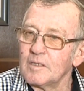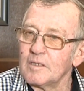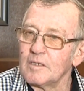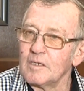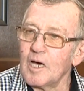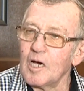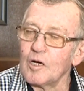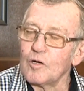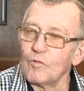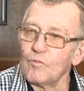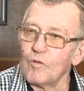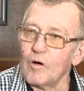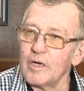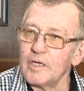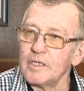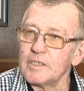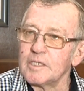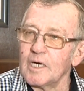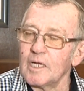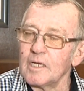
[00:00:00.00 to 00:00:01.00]
Local
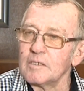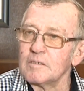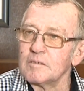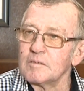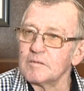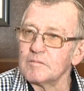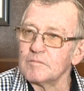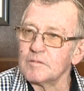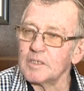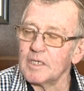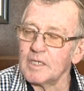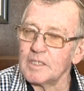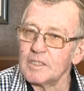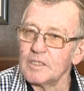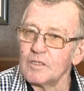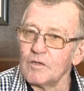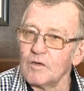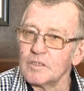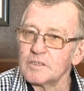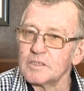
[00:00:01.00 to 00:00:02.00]
riding talent, we had
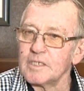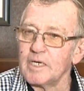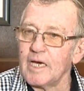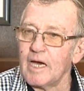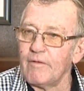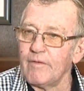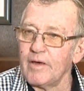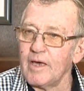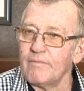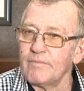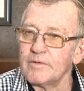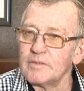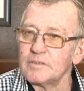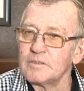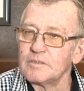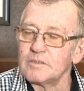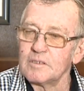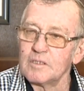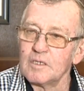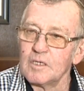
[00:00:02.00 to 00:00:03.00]
the likes of Gary
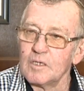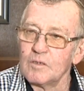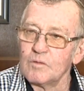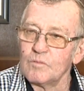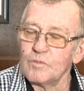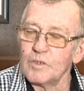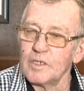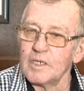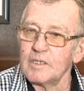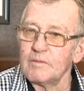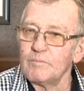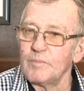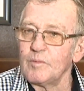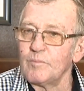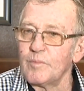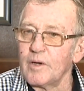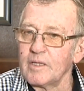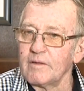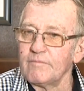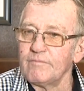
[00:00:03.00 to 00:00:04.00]
Evans, we had my
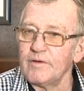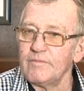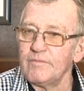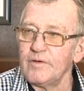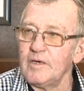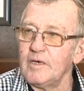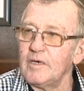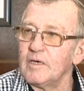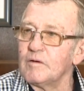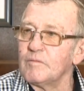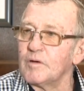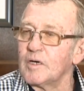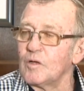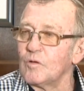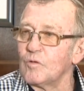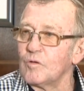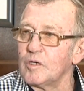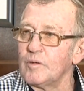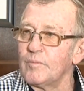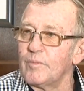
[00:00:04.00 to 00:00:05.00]
brother Vivi, we had
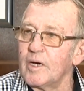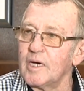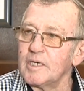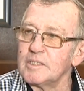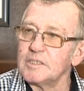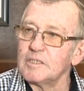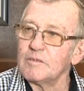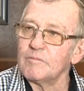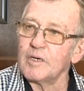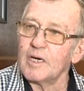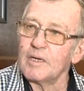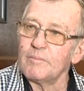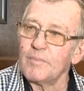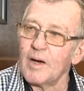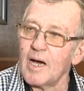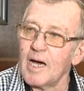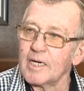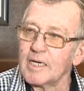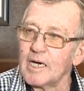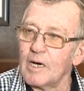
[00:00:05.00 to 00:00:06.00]
Lloydie Brazier, we had
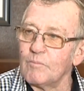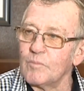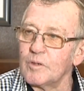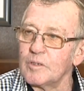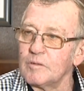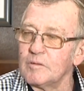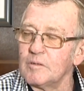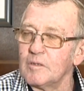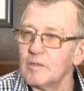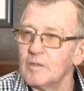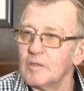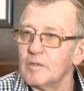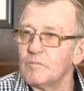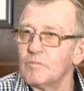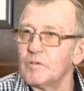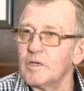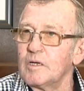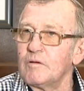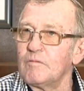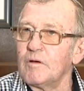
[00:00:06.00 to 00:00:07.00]
Mark Unwin,
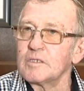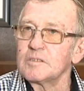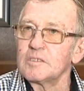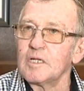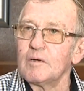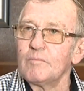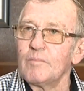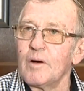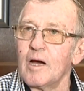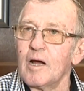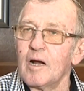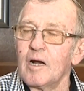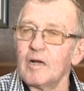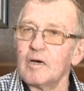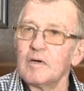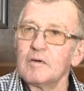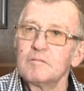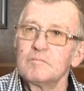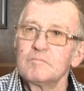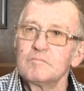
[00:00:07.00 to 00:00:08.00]
we had Russell
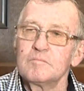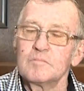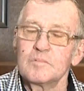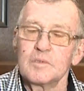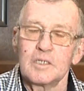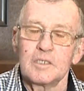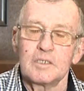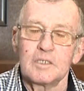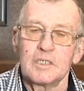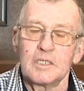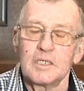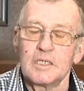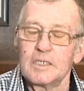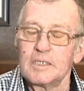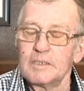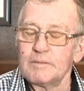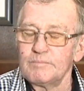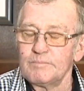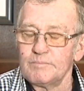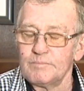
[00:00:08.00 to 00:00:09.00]
O'Mara, we
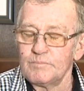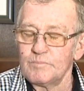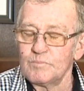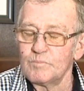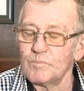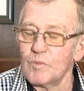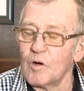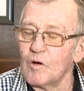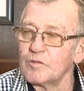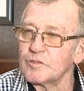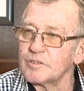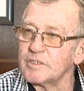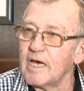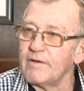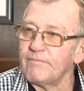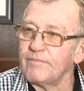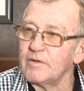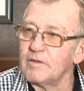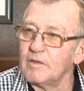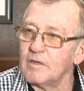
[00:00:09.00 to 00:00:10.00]
had Morris
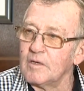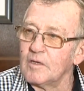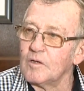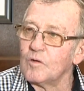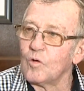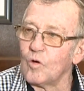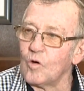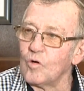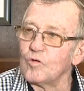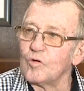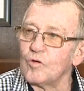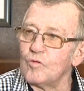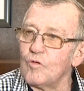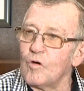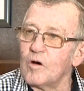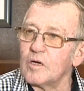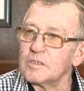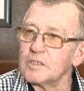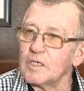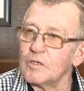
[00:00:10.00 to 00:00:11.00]
Stafford, all good
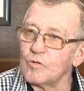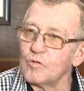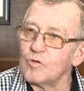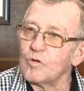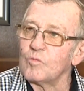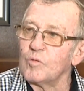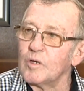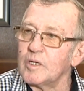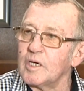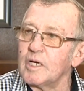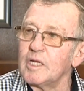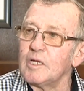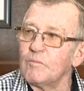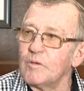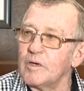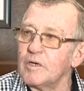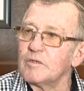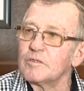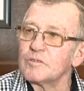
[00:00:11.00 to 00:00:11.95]
riders. They all could have went anywhere in